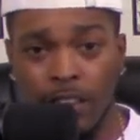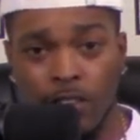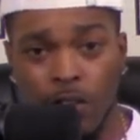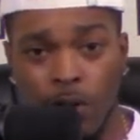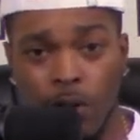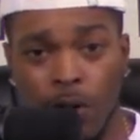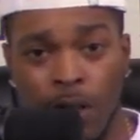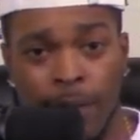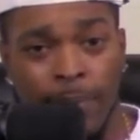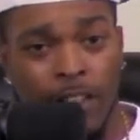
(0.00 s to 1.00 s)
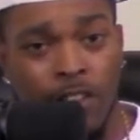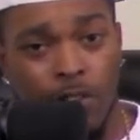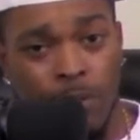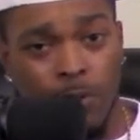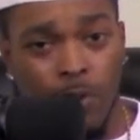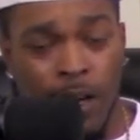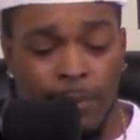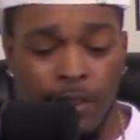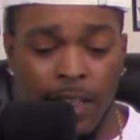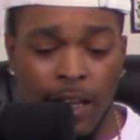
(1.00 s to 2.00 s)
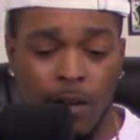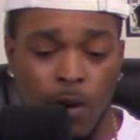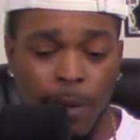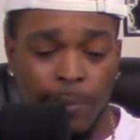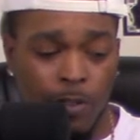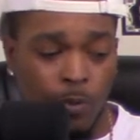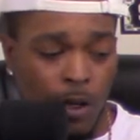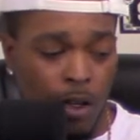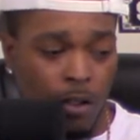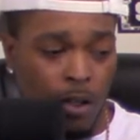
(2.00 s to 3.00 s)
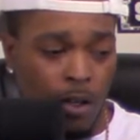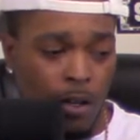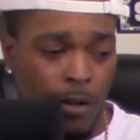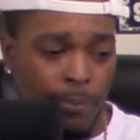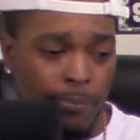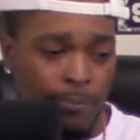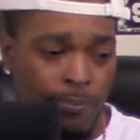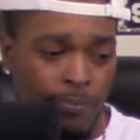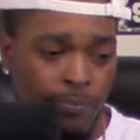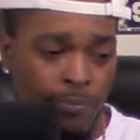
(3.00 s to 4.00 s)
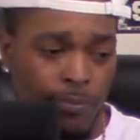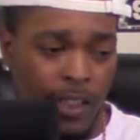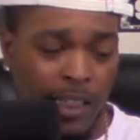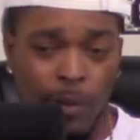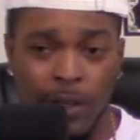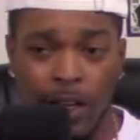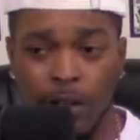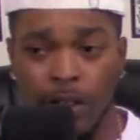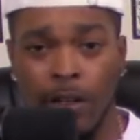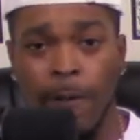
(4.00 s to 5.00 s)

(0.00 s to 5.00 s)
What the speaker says: So make sure you subscribe to Stack Gwop as well. Yeah, we out here.